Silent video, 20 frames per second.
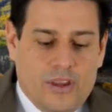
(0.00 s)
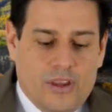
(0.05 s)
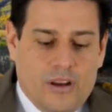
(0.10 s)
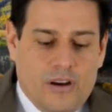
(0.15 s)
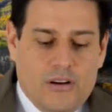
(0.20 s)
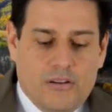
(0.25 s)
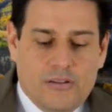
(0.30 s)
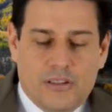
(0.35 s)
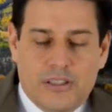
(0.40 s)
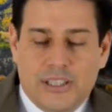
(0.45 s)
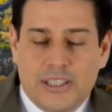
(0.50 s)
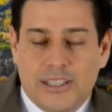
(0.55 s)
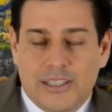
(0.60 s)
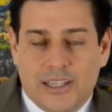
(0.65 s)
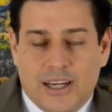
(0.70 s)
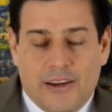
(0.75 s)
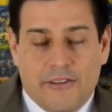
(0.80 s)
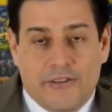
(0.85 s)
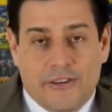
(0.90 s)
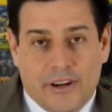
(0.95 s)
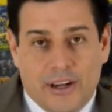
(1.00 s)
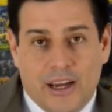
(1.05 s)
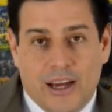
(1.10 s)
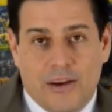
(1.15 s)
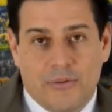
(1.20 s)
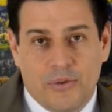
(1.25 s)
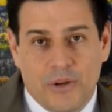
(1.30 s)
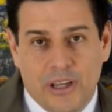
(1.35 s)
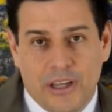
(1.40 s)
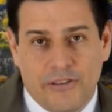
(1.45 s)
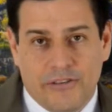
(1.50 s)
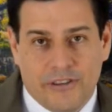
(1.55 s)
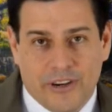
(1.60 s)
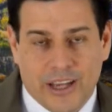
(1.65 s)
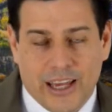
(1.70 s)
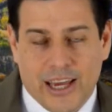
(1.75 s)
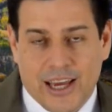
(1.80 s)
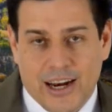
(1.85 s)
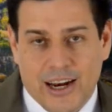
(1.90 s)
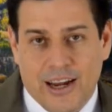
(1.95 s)
oh geez, I really
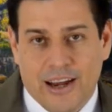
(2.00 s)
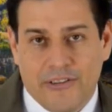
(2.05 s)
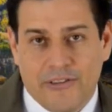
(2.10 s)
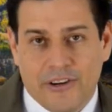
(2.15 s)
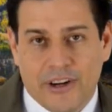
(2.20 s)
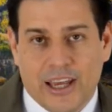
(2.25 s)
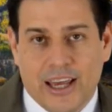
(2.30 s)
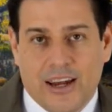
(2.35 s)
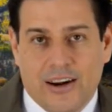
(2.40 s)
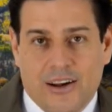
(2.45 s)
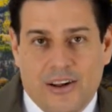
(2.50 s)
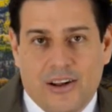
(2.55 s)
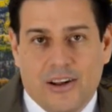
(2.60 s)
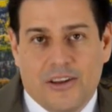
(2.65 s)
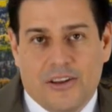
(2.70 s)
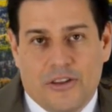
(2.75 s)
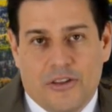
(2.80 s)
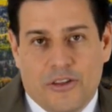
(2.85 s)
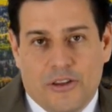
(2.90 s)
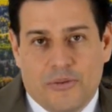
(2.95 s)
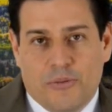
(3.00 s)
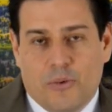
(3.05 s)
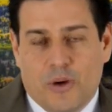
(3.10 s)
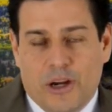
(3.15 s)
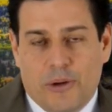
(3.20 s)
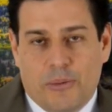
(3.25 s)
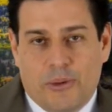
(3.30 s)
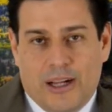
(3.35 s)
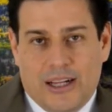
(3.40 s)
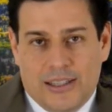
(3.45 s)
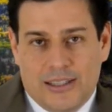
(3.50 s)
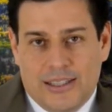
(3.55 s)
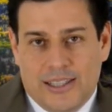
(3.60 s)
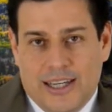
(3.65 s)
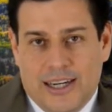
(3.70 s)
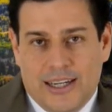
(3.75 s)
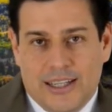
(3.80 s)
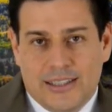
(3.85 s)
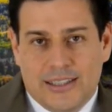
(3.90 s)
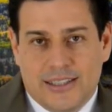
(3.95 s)
forget. I forget all of the white balance
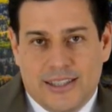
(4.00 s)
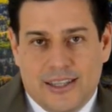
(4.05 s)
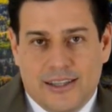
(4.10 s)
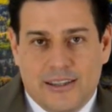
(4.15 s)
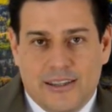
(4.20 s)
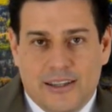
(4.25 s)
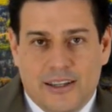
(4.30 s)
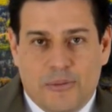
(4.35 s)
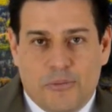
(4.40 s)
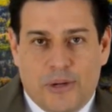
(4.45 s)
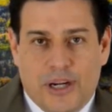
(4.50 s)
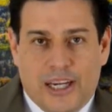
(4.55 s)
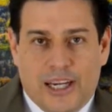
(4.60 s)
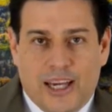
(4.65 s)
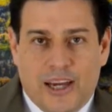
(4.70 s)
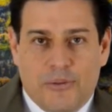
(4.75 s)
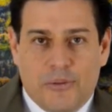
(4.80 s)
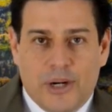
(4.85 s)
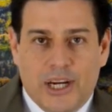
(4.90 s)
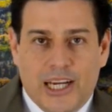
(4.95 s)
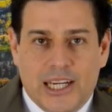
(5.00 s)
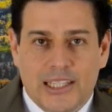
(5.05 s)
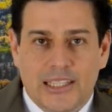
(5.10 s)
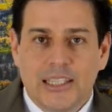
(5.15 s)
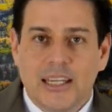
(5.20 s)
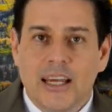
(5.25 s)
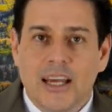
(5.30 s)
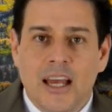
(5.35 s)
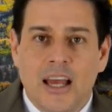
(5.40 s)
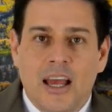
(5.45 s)
settings that my camera has.